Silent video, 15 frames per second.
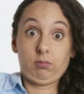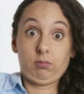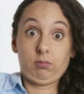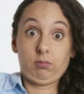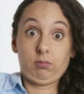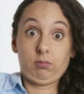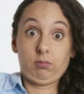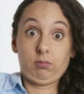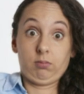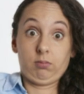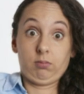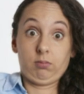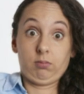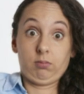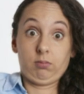
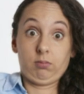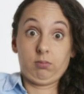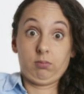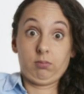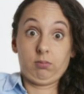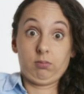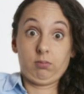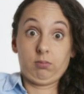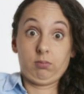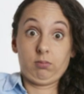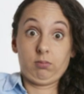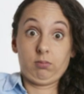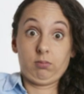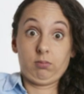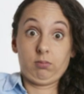
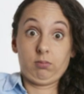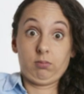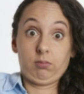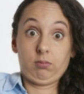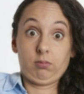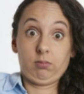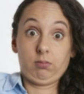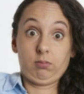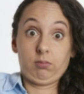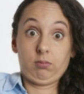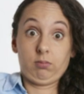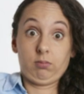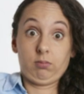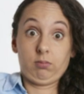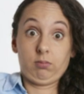
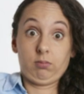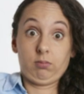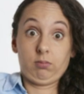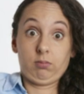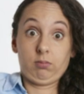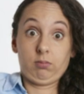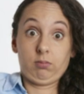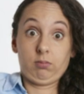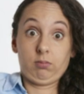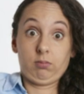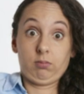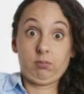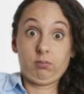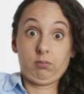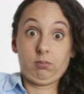
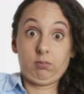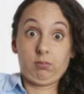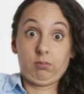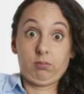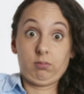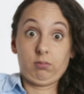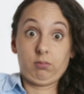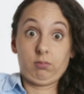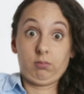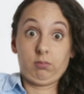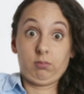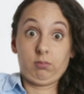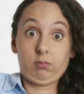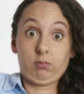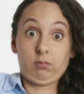
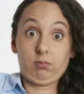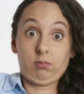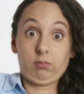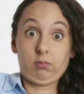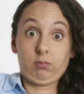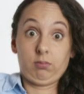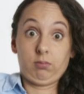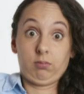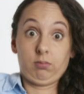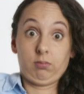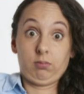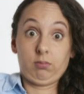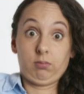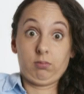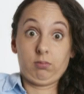
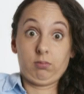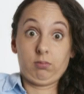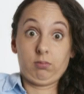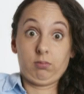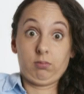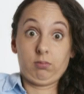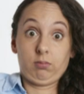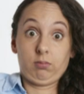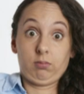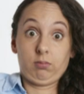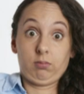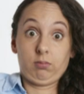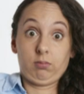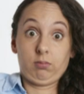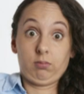
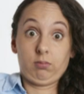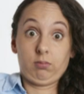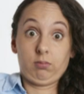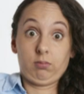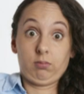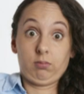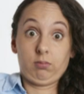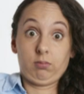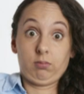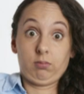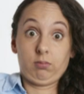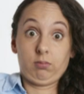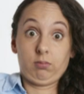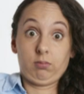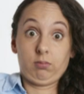This is a still picture; no speech is visible.